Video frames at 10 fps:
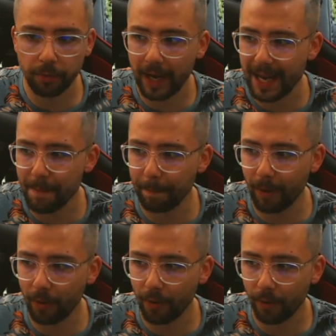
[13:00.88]
to
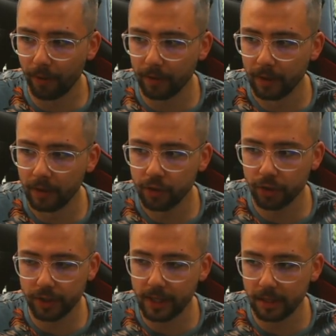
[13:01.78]
import,
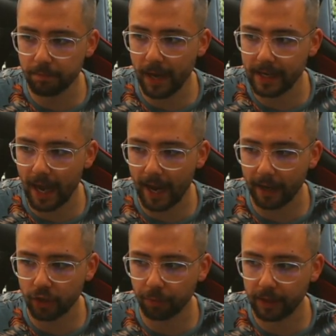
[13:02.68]
just in this main
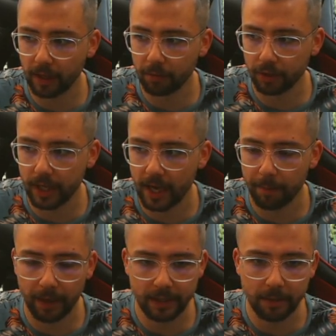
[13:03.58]
action window just
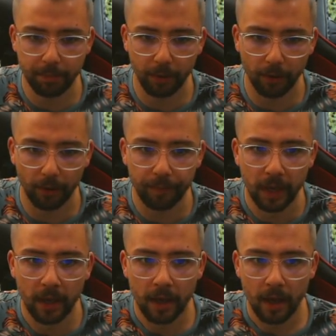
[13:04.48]
here. Press
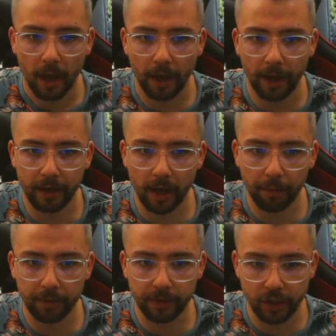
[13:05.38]
import, and
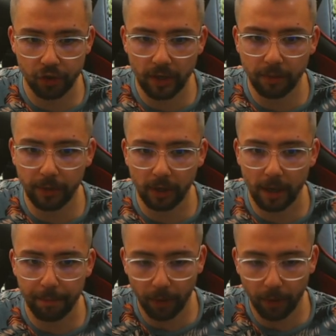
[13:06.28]
the string we're going to